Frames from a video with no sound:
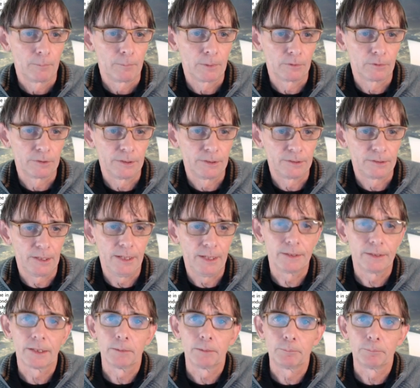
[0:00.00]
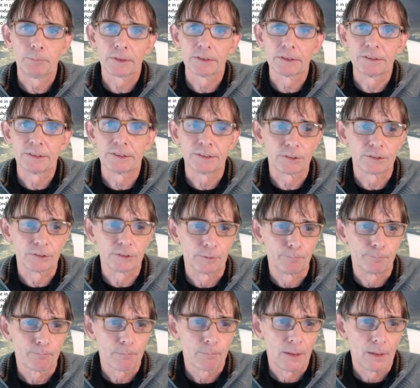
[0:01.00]
because it's N-type transistor.
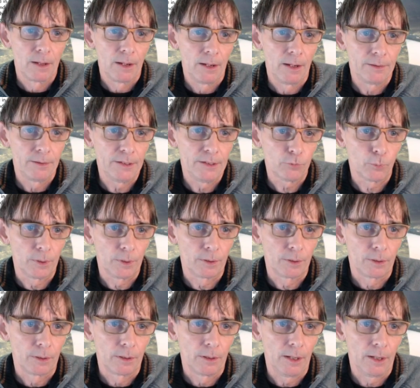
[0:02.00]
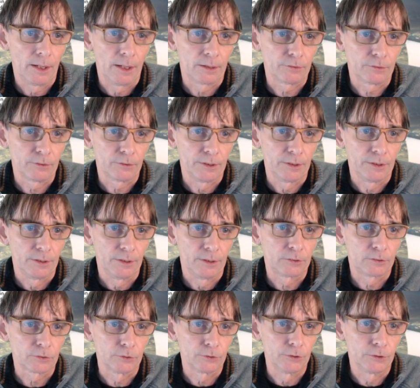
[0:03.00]
This one actually
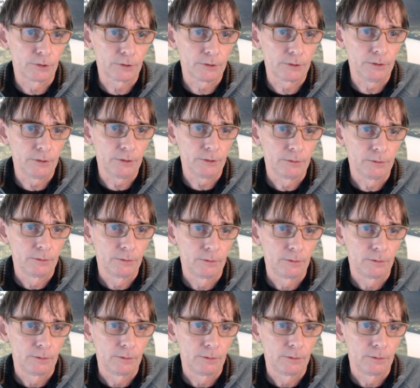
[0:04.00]
is conducting,